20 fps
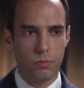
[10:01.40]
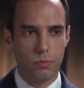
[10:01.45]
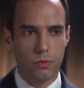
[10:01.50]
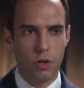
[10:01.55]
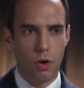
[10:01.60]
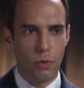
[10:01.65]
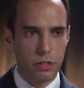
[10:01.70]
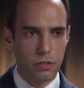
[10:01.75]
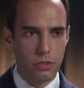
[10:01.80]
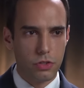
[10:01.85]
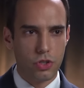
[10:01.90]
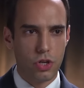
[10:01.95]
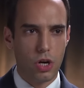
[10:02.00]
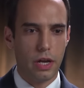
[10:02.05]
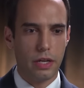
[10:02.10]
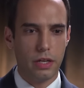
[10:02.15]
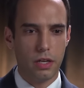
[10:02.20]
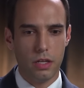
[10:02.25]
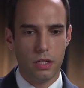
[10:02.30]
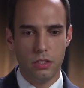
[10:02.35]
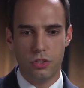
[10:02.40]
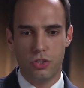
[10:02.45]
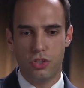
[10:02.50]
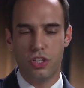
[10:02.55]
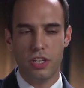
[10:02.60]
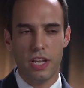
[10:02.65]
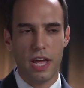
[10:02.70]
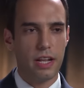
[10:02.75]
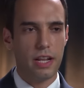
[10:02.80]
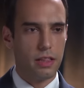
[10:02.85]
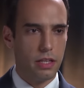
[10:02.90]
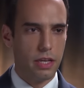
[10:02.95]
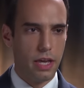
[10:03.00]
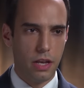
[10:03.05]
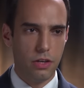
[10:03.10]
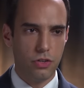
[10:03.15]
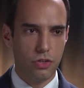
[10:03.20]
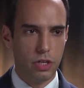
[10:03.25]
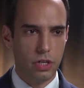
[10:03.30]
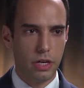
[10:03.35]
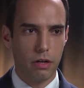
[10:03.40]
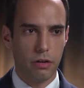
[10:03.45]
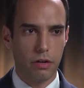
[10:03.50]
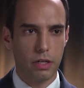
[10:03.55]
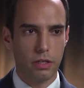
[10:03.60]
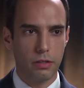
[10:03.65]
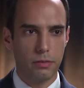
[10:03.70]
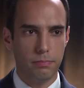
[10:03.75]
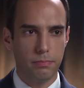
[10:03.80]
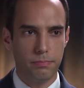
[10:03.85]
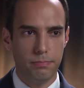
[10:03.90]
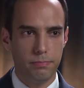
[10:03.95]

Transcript: So is China genetically engineering